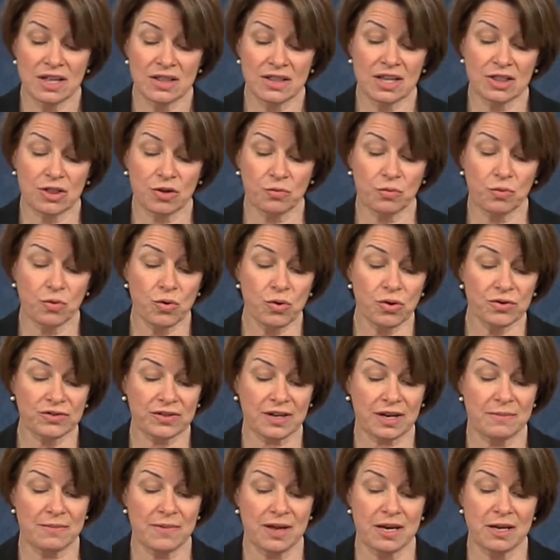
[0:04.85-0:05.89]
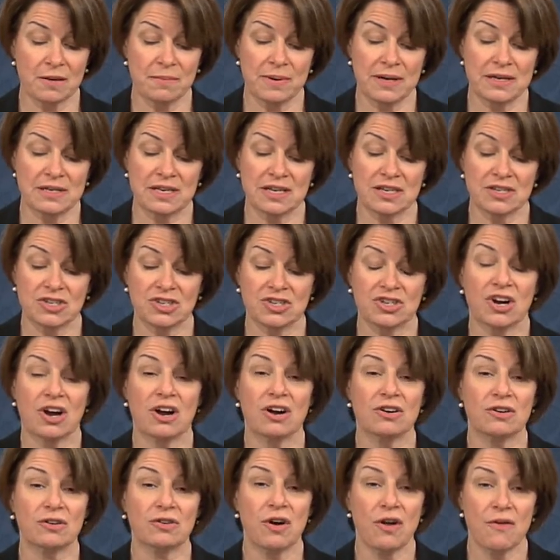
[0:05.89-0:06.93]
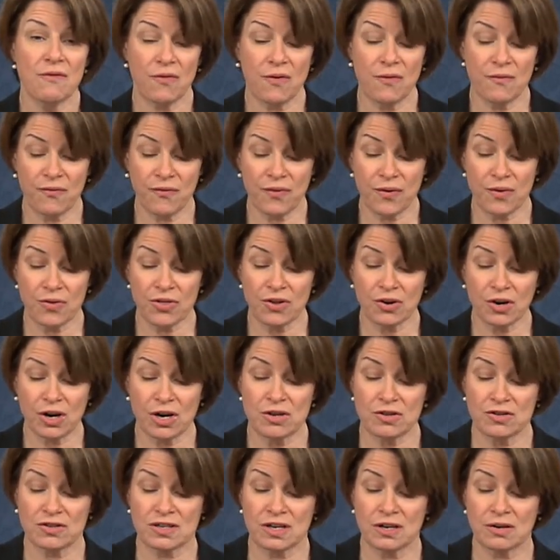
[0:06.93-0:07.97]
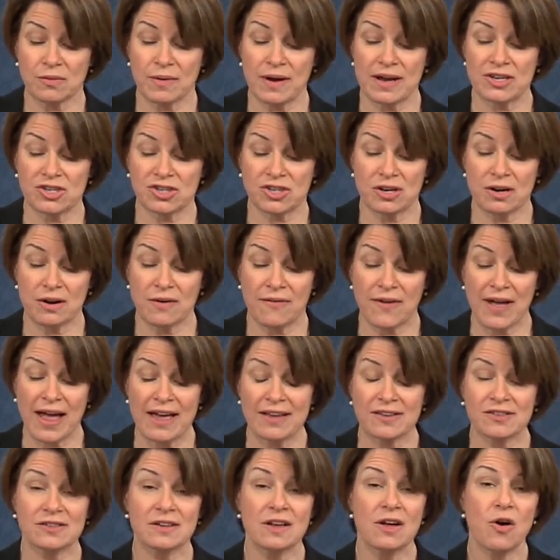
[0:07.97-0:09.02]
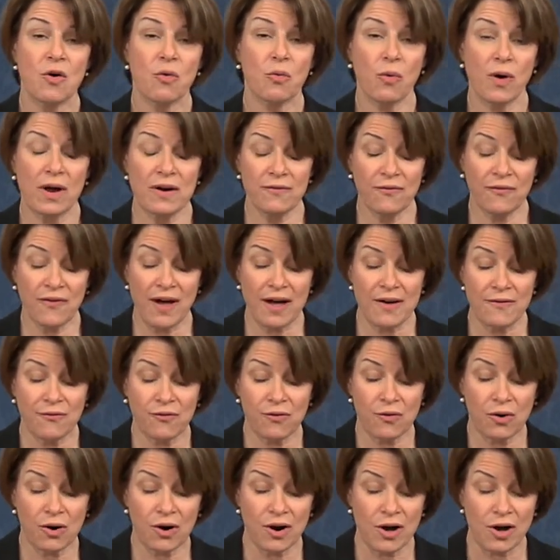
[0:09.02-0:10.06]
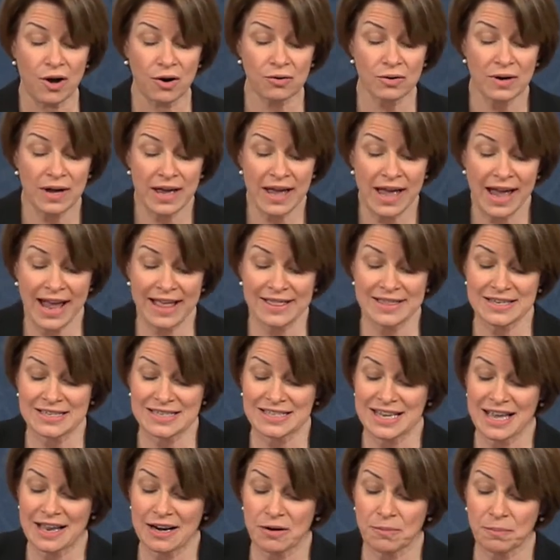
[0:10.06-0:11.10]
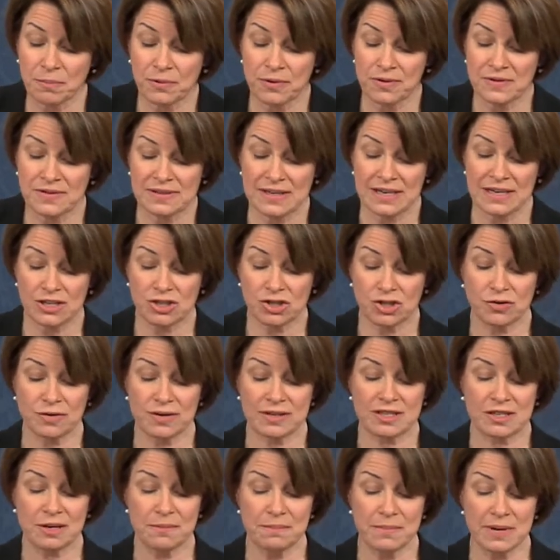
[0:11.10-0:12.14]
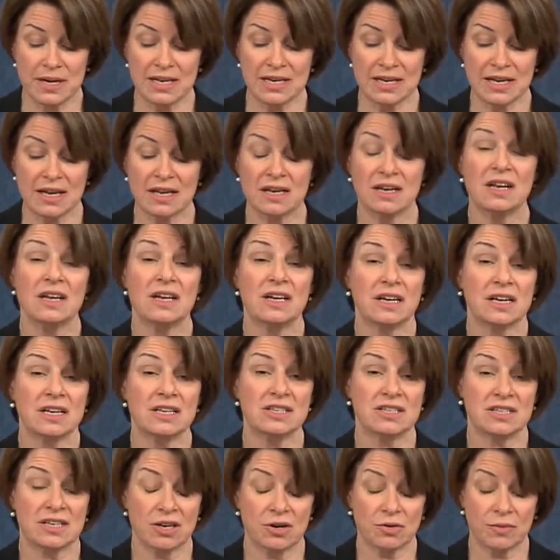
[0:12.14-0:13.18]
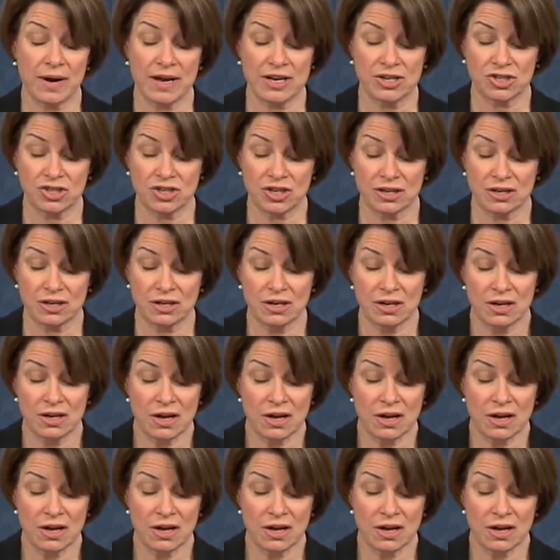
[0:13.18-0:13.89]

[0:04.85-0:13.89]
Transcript: that the Rules Committee be discharged from further consideration of S-1540 and the Senate proceed to its immediate consideration.